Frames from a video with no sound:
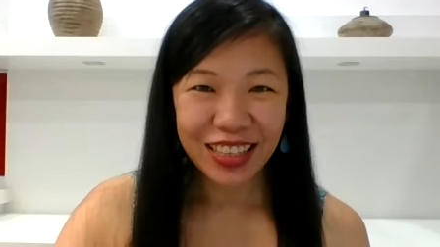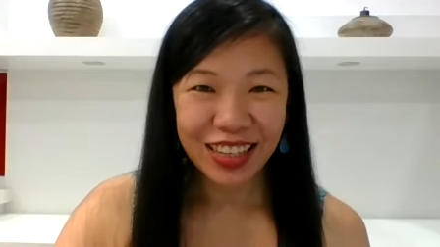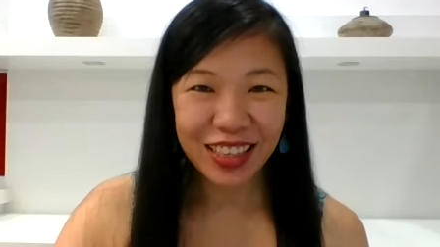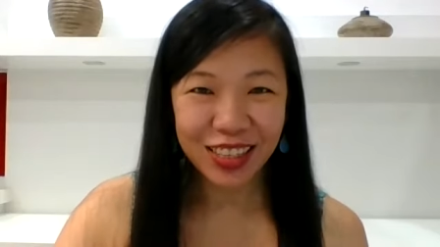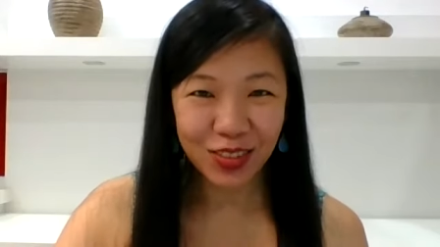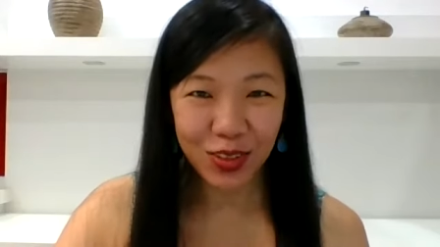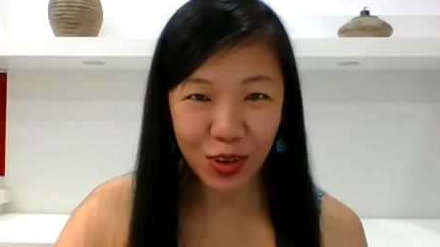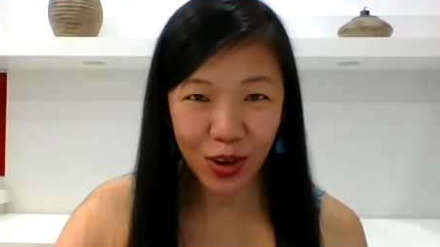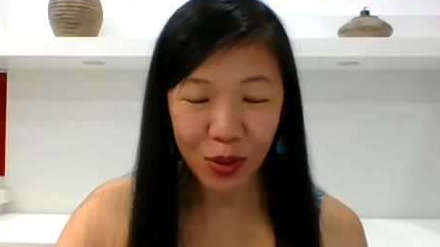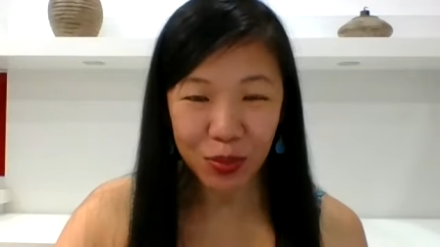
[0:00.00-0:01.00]
In this
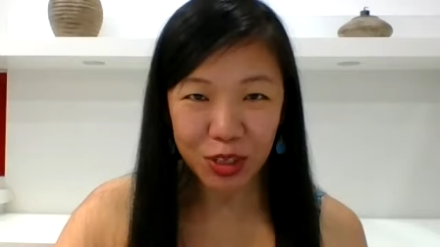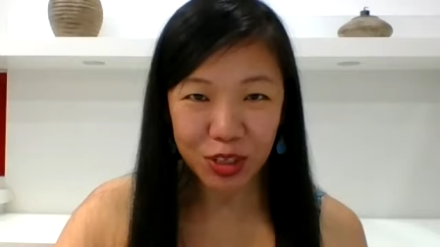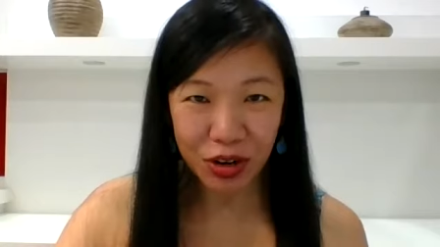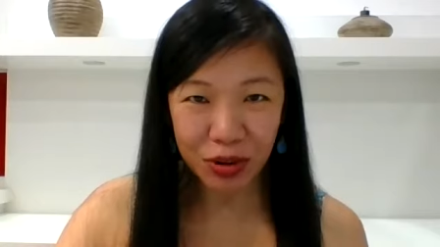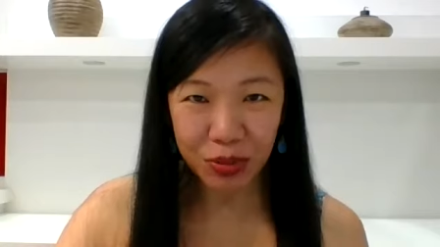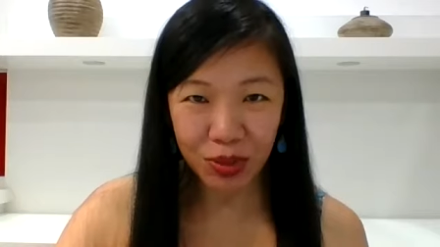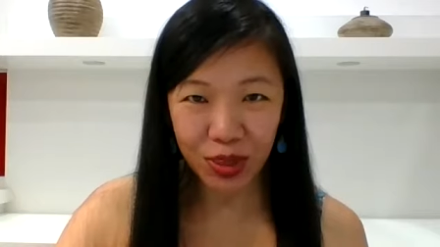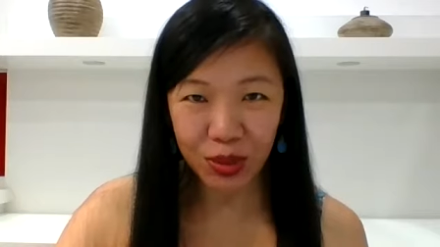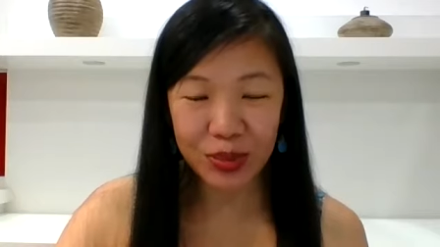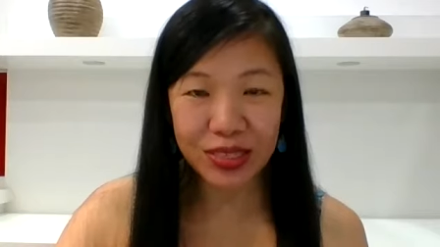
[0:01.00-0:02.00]
video, I'll be sharing with
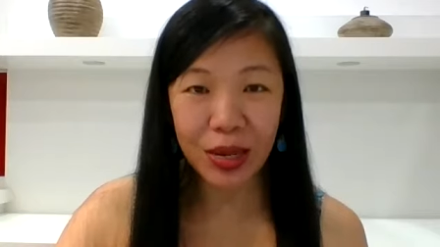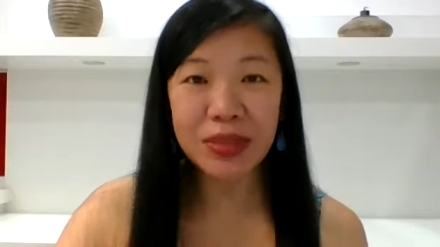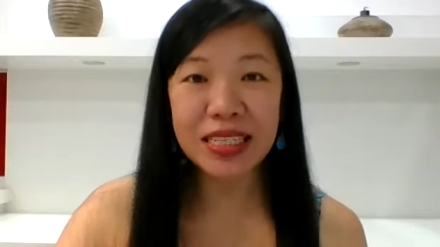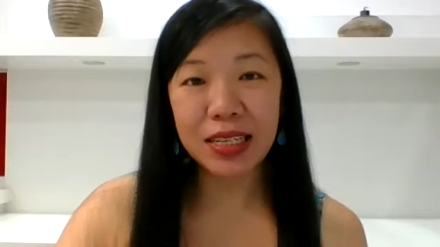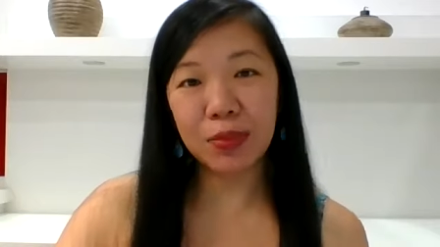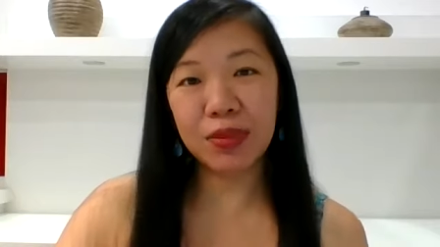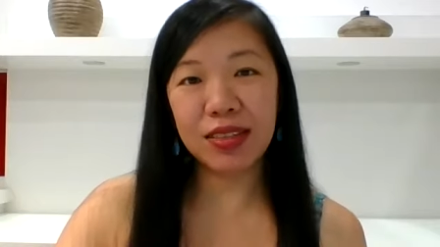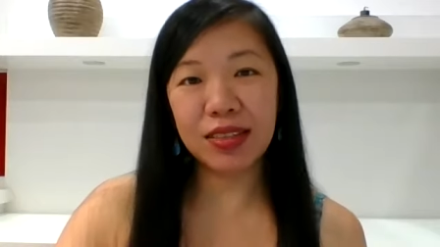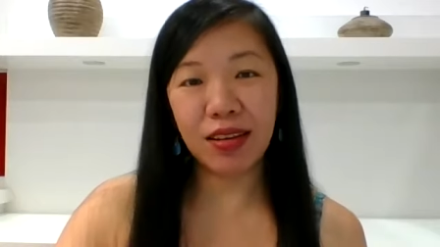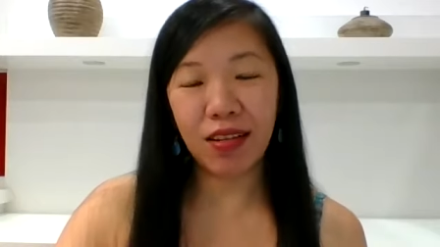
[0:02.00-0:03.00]
you some
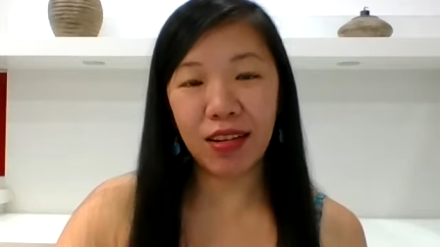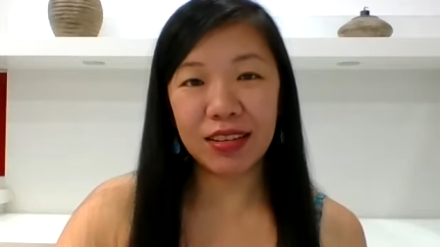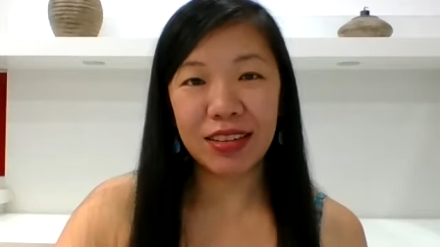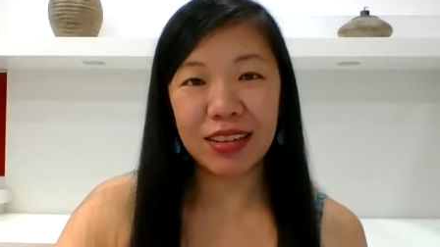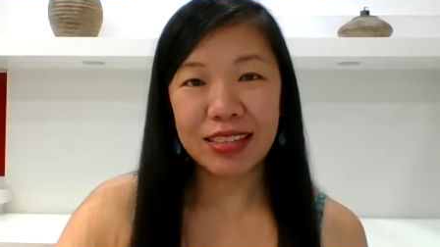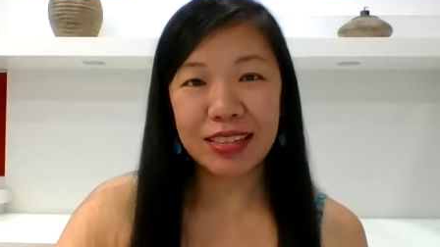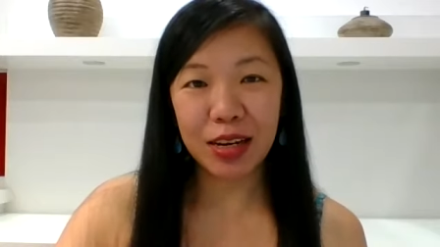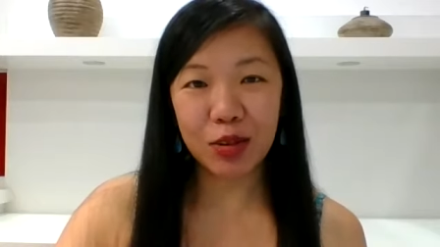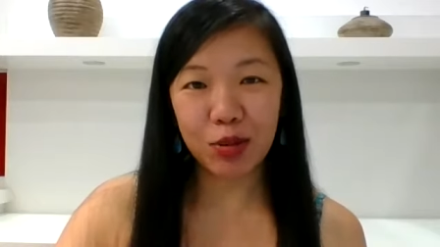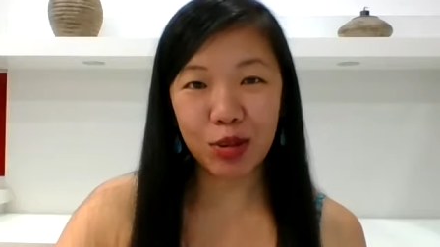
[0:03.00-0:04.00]
tips on
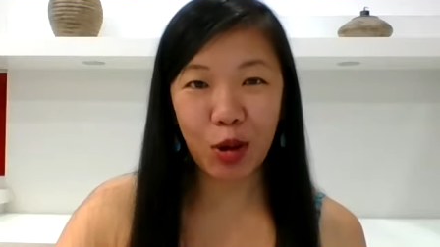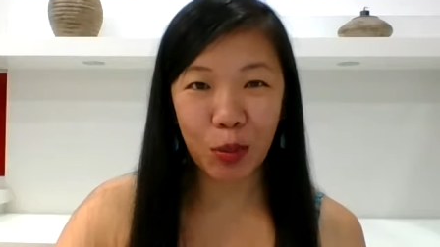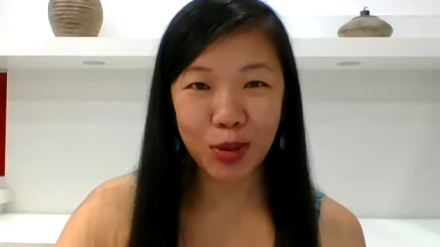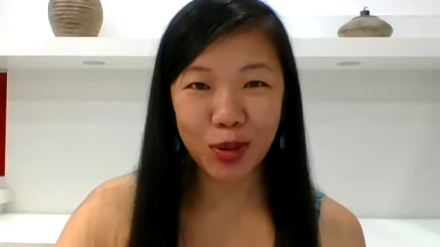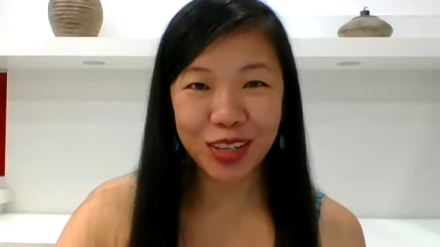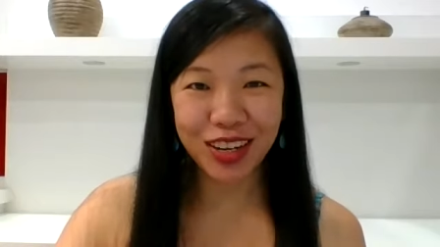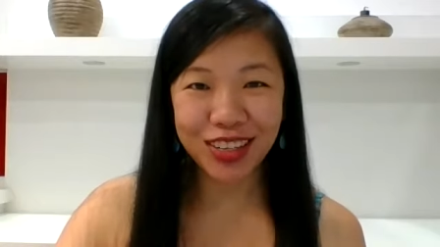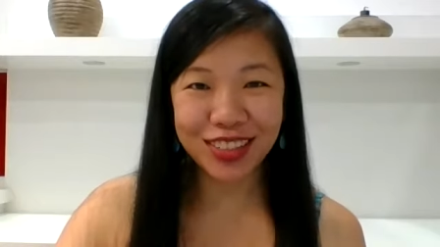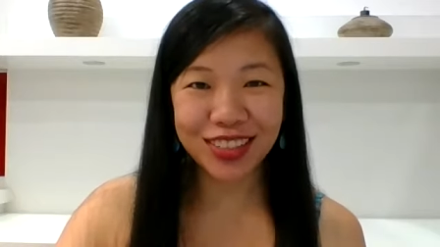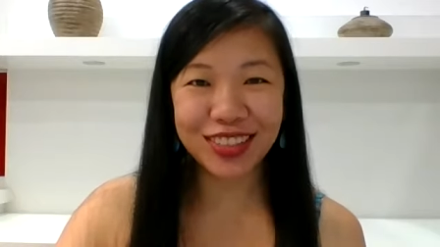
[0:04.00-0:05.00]
sexual
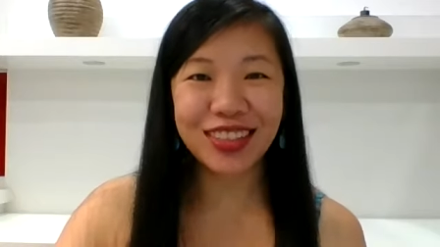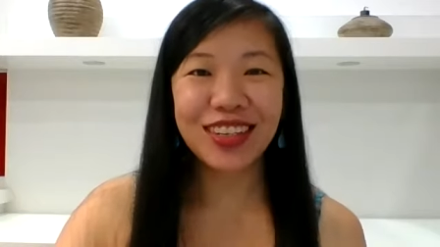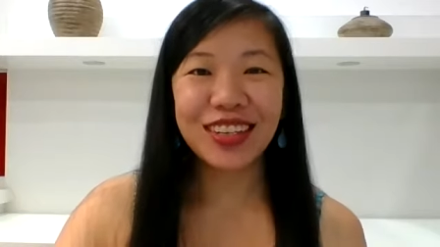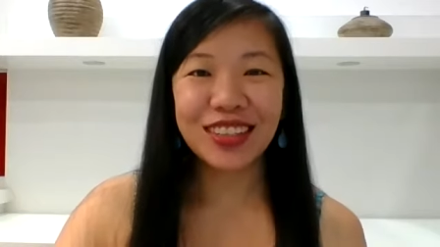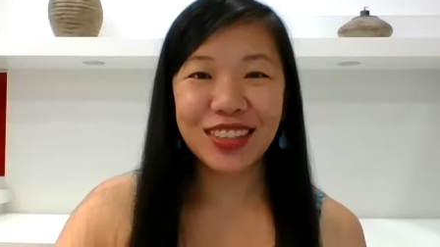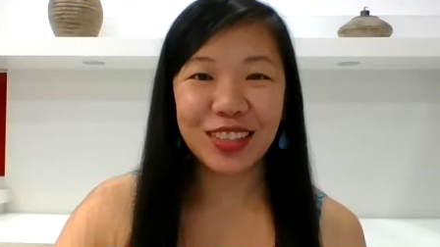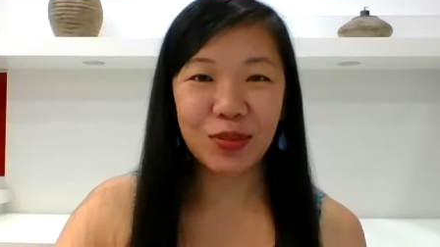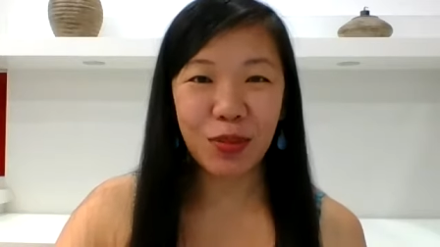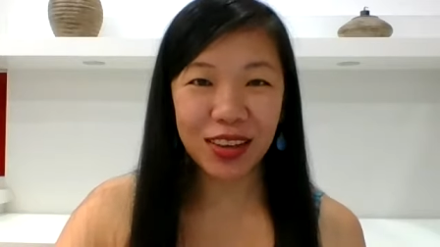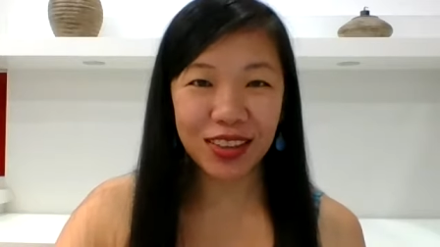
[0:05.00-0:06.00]
communication. This is
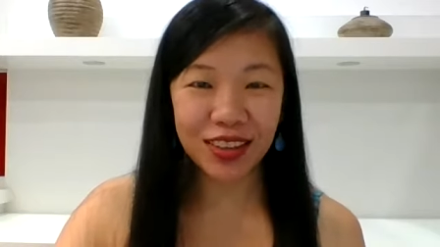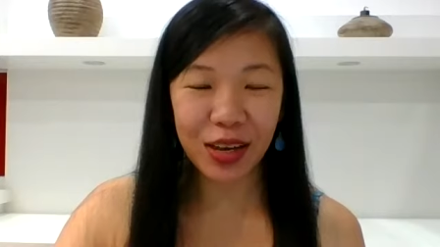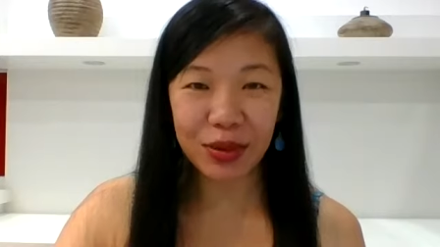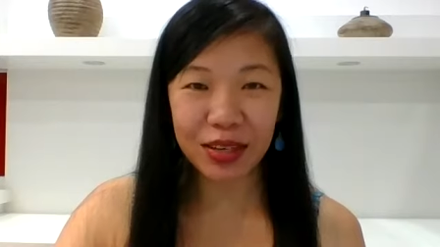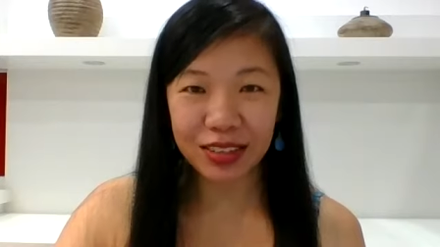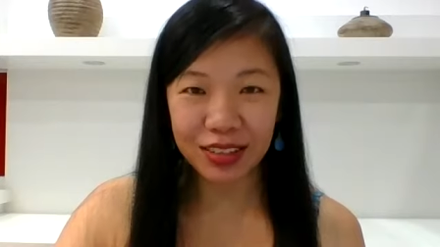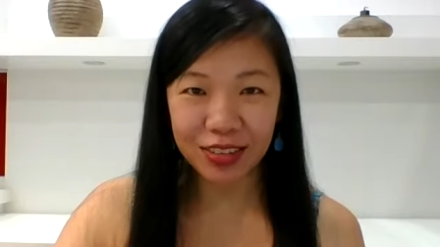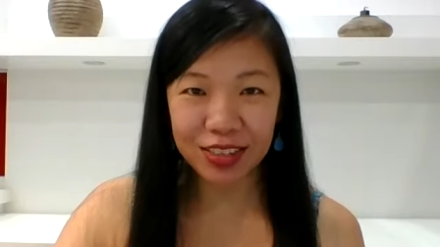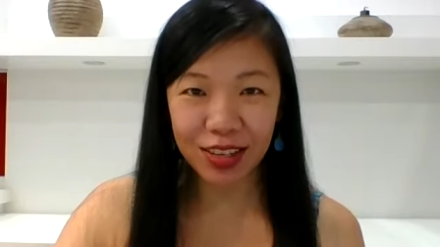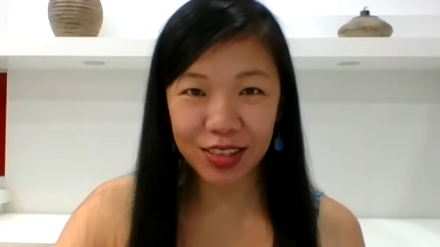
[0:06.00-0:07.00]
Martha. I'm a clinical
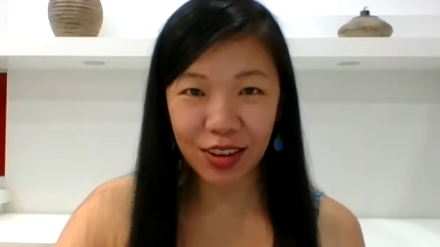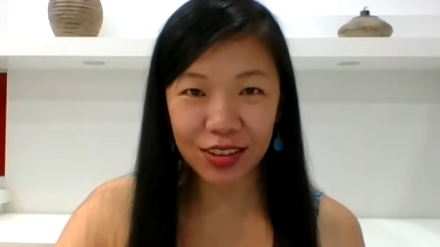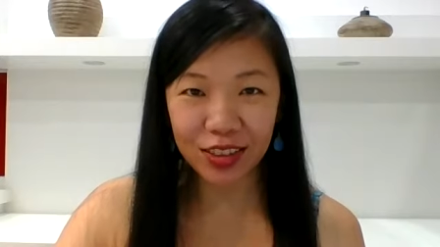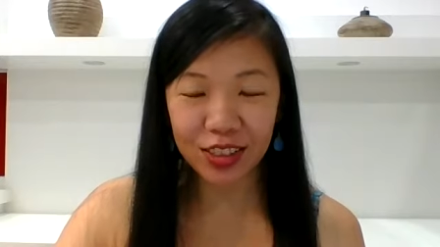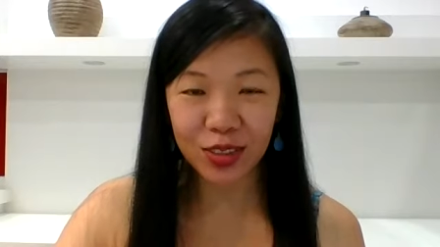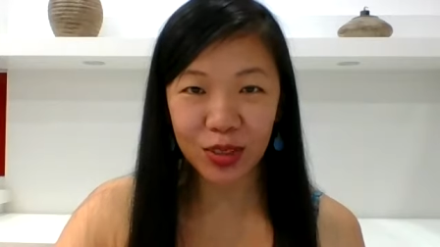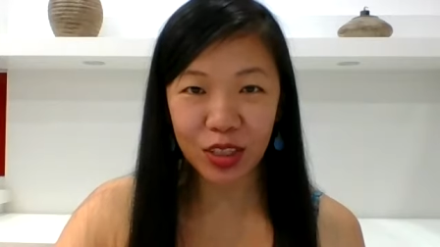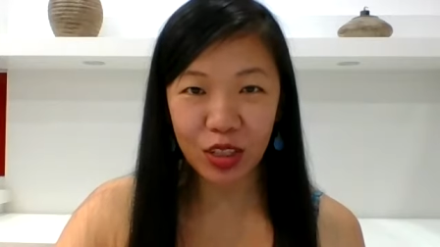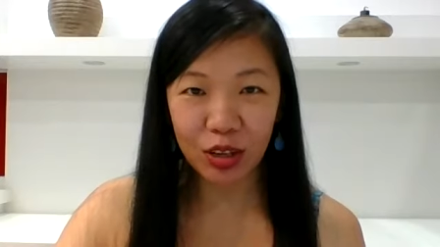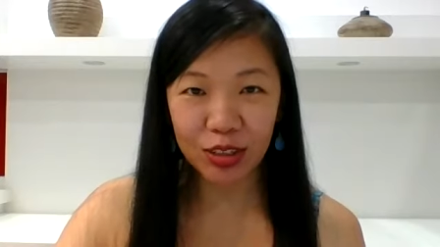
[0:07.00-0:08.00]
sexologist with a
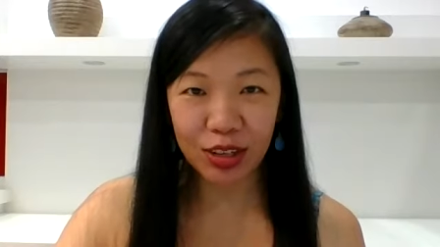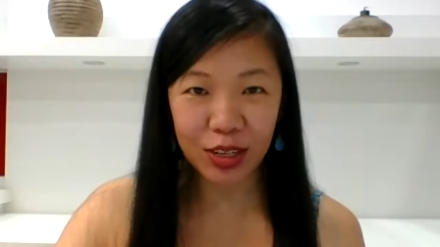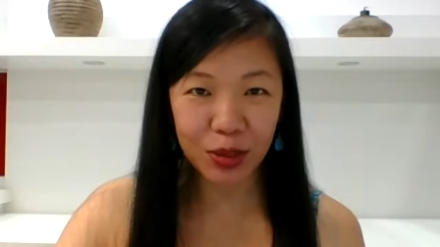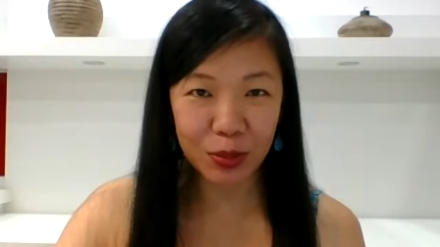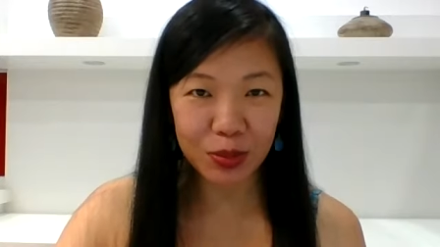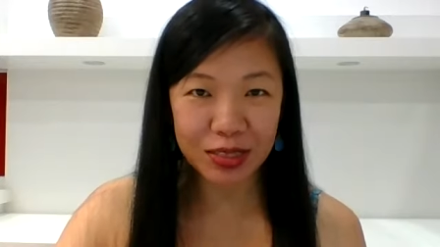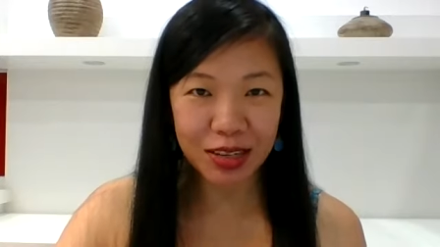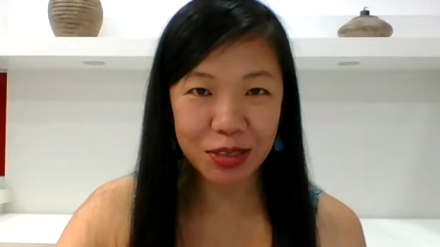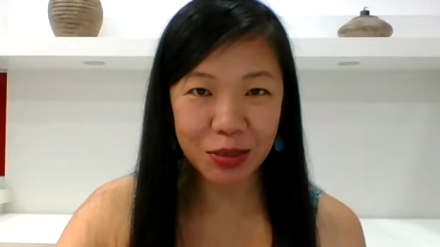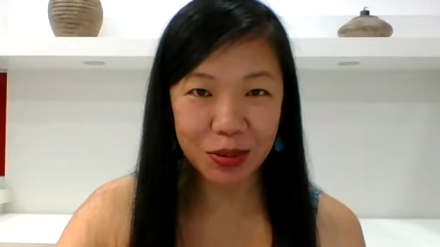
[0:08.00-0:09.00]
doctorate in human
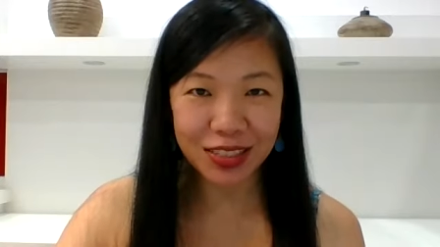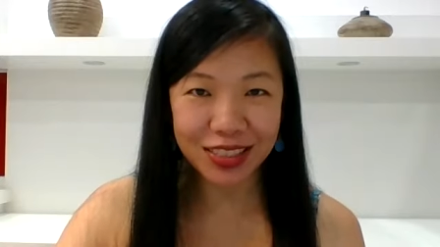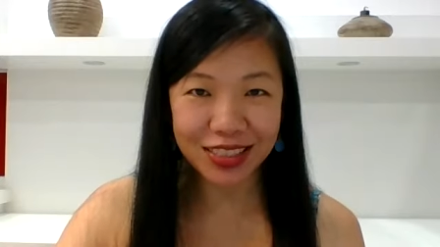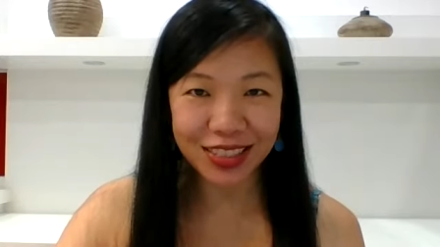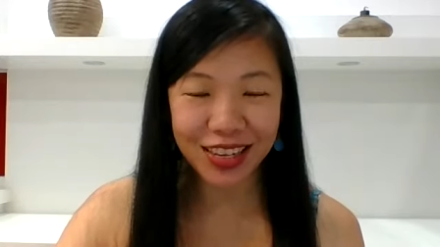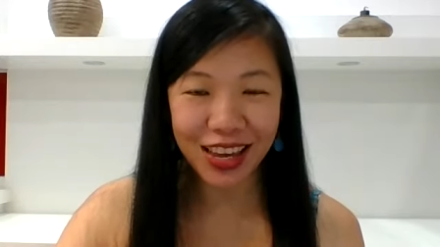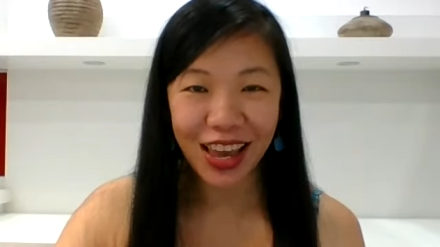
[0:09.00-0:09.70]
sexuality,